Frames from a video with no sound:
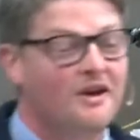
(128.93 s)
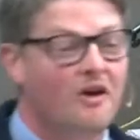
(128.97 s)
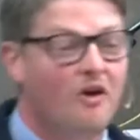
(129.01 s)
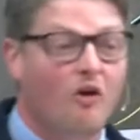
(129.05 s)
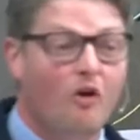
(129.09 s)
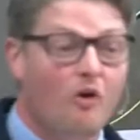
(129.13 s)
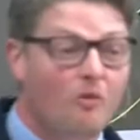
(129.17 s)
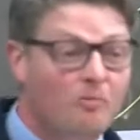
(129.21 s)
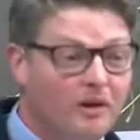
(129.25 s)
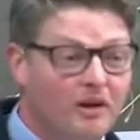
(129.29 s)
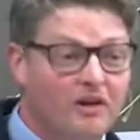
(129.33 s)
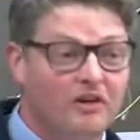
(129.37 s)

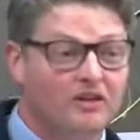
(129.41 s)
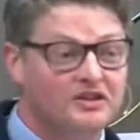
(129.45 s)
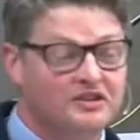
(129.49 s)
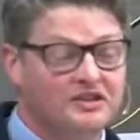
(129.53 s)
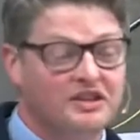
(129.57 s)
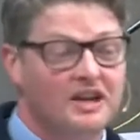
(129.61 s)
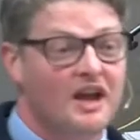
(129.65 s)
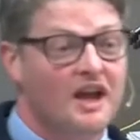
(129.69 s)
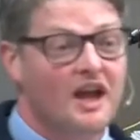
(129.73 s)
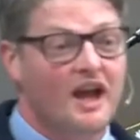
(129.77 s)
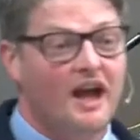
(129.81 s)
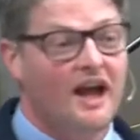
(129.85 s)
Or because
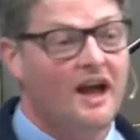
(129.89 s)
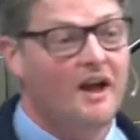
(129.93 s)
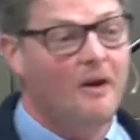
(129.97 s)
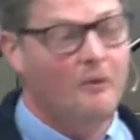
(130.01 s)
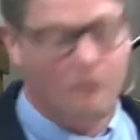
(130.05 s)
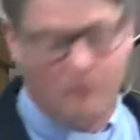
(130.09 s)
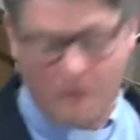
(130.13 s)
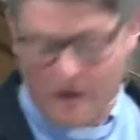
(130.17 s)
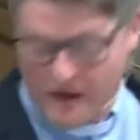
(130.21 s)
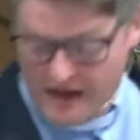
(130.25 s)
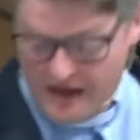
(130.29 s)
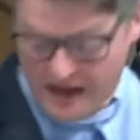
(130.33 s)

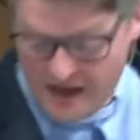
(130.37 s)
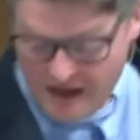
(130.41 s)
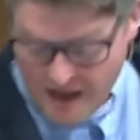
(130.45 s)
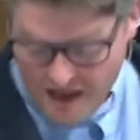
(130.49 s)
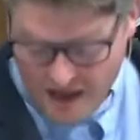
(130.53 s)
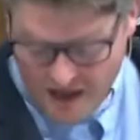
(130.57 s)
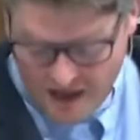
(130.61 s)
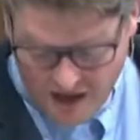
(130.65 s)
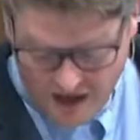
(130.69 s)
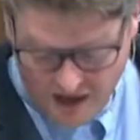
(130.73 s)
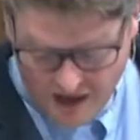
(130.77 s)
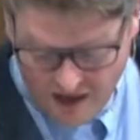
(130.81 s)
we
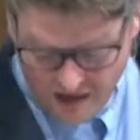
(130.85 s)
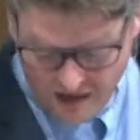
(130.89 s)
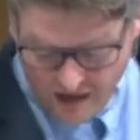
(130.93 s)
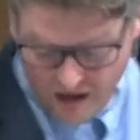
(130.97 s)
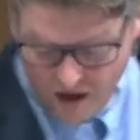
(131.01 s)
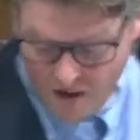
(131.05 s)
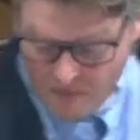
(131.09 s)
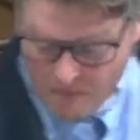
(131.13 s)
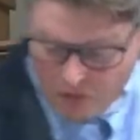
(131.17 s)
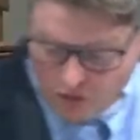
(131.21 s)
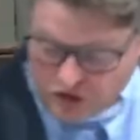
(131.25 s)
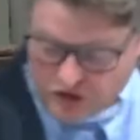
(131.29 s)

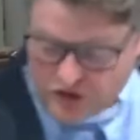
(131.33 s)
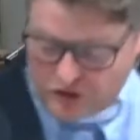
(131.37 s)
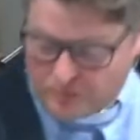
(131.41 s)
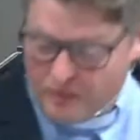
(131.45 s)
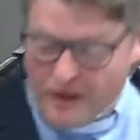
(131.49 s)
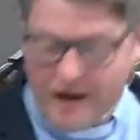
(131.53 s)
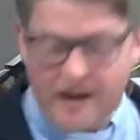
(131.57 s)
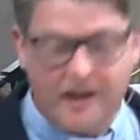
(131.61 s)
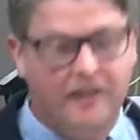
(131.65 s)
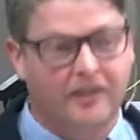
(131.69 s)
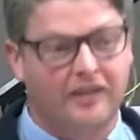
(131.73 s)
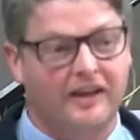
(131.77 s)
are more
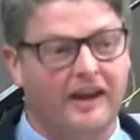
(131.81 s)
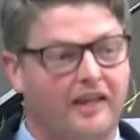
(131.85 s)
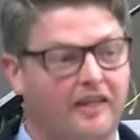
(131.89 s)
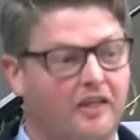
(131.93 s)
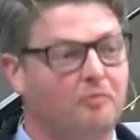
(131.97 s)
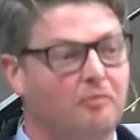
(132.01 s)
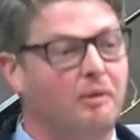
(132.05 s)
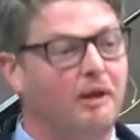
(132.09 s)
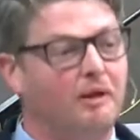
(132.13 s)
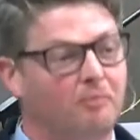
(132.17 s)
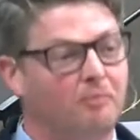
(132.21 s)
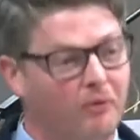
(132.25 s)
smug than
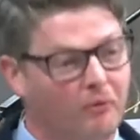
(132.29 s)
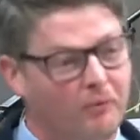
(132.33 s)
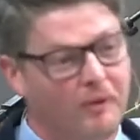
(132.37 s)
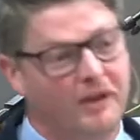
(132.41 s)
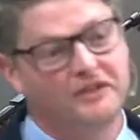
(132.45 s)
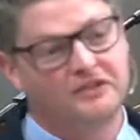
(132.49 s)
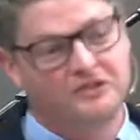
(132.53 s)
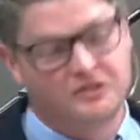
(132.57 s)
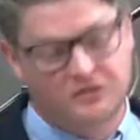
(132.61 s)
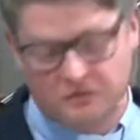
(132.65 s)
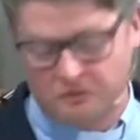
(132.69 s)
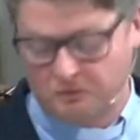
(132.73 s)
other people,
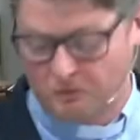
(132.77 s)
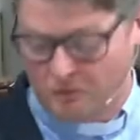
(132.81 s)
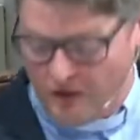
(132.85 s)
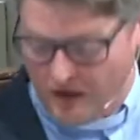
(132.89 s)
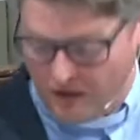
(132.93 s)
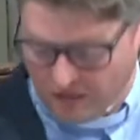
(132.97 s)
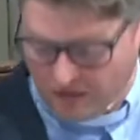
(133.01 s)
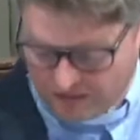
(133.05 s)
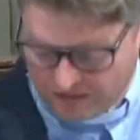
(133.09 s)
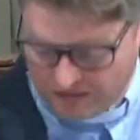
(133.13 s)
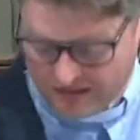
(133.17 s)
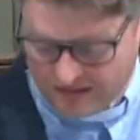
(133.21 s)
which,
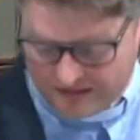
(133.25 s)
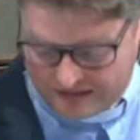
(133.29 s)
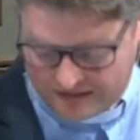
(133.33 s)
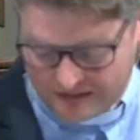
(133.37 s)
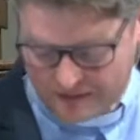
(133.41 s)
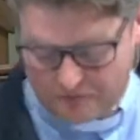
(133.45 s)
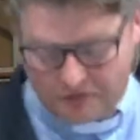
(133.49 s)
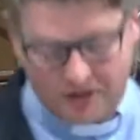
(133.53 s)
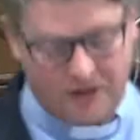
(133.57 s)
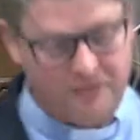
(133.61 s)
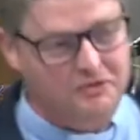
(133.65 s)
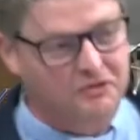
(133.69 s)
well,
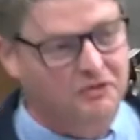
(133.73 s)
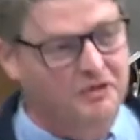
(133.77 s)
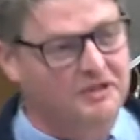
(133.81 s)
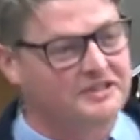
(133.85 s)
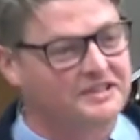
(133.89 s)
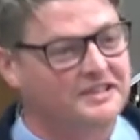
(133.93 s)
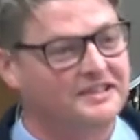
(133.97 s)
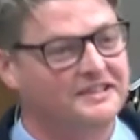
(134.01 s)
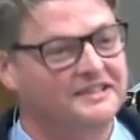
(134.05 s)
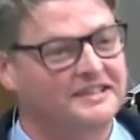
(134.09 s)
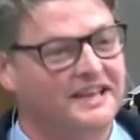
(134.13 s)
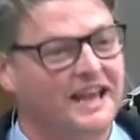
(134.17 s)
sometimes
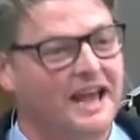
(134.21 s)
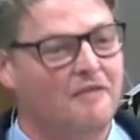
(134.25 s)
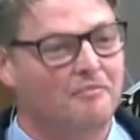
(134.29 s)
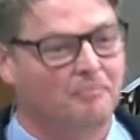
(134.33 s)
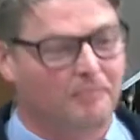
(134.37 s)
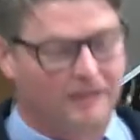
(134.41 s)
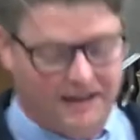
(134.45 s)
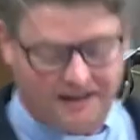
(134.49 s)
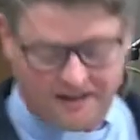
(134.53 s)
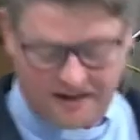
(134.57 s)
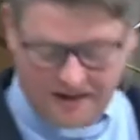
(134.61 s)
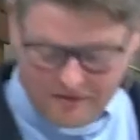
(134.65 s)
Christians can
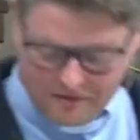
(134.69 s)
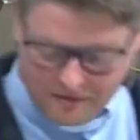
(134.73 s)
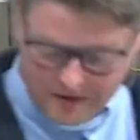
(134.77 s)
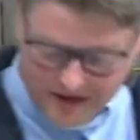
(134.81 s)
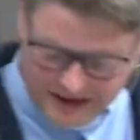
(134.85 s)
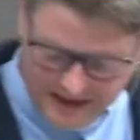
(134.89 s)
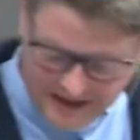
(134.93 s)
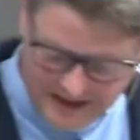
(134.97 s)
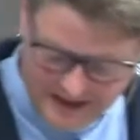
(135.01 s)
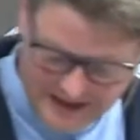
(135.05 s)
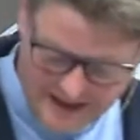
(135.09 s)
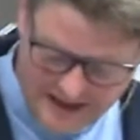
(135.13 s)
be, can't we?
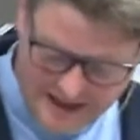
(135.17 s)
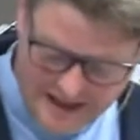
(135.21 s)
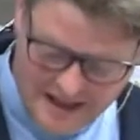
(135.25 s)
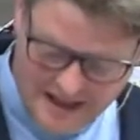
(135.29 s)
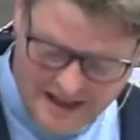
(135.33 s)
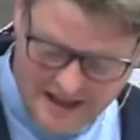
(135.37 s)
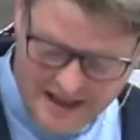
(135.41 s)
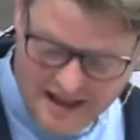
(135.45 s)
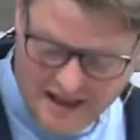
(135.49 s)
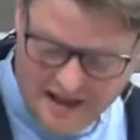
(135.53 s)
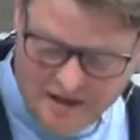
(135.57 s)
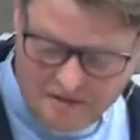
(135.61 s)

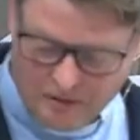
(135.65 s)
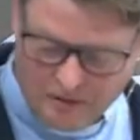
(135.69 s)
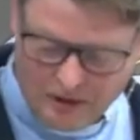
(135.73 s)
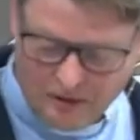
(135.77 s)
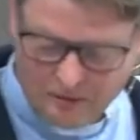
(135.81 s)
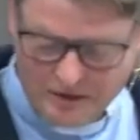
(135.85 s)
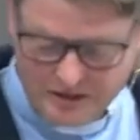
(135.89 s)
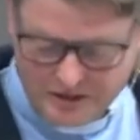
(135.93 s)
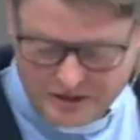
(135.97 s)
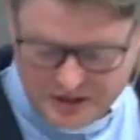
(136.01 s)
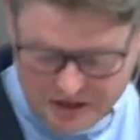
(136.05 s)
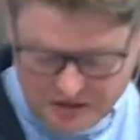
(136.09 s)
But
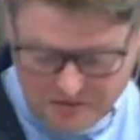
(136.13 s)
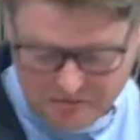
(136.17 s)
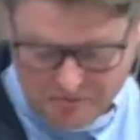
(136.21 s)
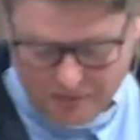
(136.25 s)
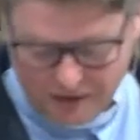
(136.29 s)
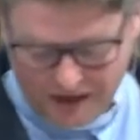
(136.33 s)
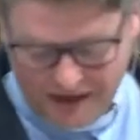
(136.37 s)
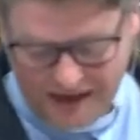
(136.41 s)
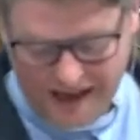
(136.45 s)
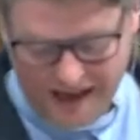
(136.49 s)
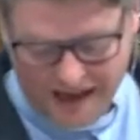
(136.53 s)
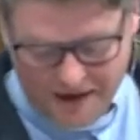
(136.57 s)
we shouldn't
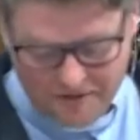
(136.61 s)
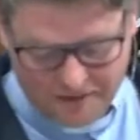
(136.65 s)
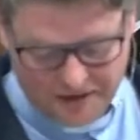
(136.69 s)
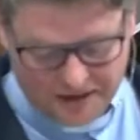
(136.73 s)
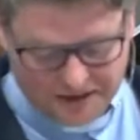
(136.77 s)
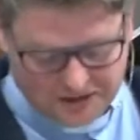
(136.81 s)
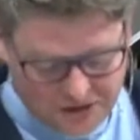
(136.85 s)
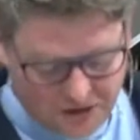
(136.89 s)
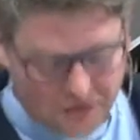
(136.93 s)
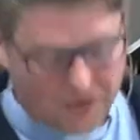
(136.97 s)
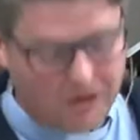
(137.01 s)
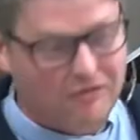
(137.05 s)
be, and we're
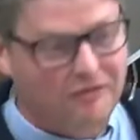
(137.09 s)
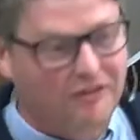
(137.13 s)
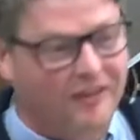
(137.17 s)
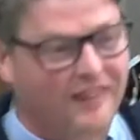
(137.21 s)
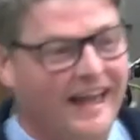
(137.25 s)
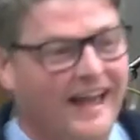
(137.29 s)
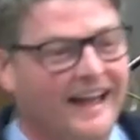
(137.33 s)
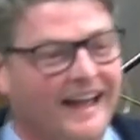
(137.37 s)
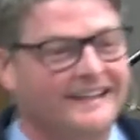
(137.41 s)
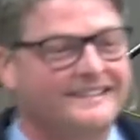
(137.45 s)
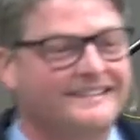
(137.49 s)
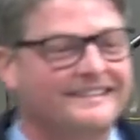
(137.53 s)
sorry for
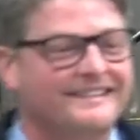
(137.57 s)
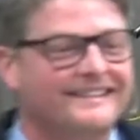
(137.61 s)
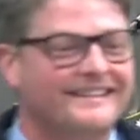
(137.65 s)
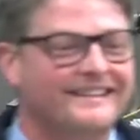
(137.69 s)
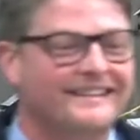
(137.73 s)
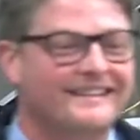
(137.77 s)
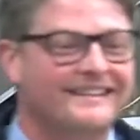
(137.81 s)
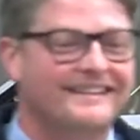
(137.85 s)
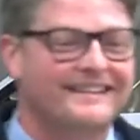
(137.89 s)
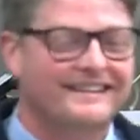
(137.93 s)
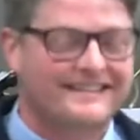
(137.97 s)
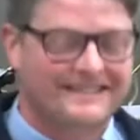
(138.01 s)
that.
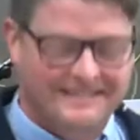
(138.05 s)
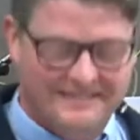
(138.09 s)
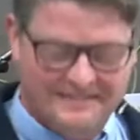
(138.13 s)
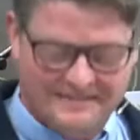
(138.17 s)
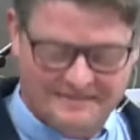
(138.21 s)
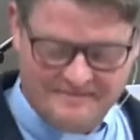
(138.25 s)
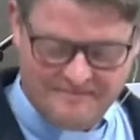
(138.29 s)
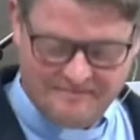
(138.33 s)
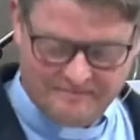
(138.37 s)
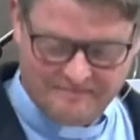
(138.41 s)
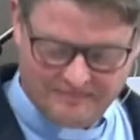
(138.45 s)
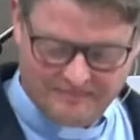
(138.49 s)

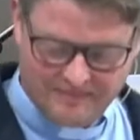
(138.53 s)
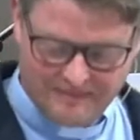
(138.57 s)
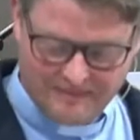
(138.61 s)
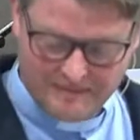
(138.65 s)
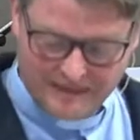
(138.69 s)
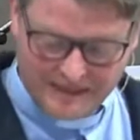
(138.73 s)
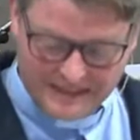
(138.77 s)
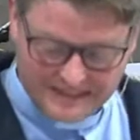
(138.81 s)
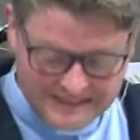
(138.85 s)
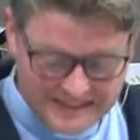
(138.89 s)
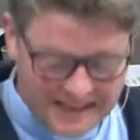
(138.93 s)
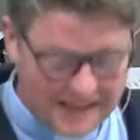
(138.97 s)

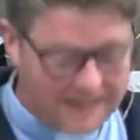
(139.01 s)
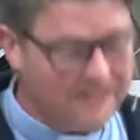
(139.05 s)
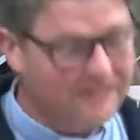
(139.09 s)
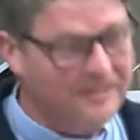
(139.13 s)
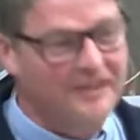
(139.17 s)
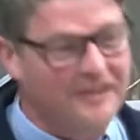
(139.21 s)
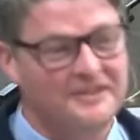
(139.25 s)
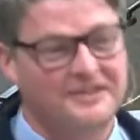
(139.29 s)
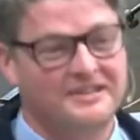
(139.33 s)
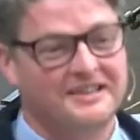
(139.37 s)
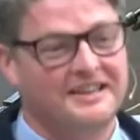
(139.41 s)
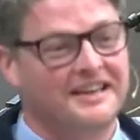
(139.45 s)
But it's none of
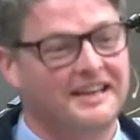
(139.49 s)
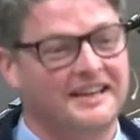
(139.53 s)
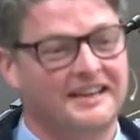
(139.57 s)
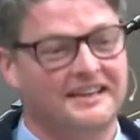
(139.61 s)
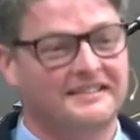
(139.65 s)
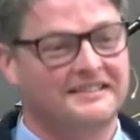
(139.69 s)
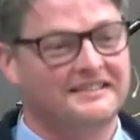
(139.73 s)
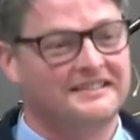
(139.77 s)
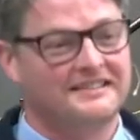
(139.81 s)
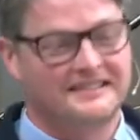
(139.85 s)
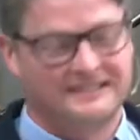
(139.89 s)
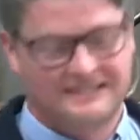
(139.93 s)
those
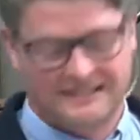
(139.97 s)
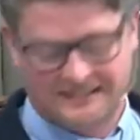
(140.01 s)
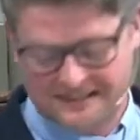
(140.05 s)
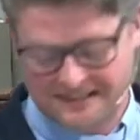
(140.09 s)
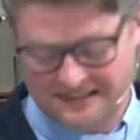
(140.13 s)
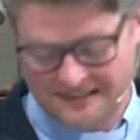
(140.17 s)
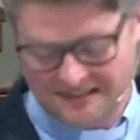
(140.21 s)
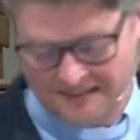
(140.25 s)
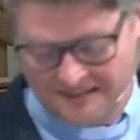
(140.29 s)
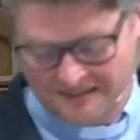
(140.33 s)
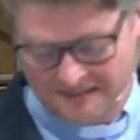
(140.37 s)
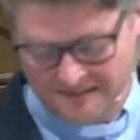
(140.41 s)
things.
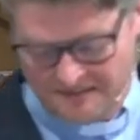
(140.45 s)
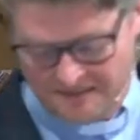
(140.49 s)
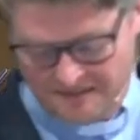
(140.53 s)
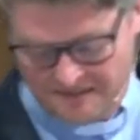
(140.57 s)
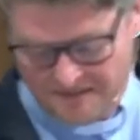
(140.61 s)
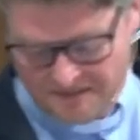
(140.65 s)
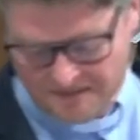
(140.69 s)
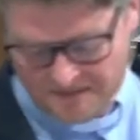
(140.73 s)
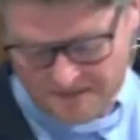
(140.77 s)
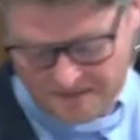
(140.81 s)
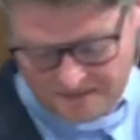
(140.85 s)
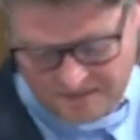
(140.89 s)

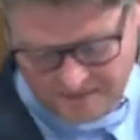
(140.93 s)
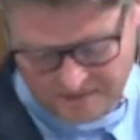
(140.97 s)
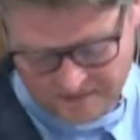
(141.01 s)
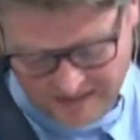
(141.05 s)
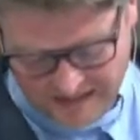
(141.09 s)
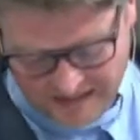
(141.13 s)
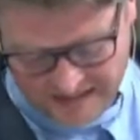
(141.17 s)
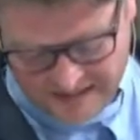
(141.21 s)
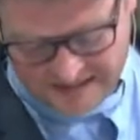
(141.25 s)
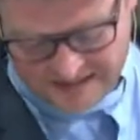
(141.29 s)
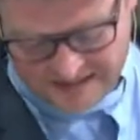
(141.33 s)
It's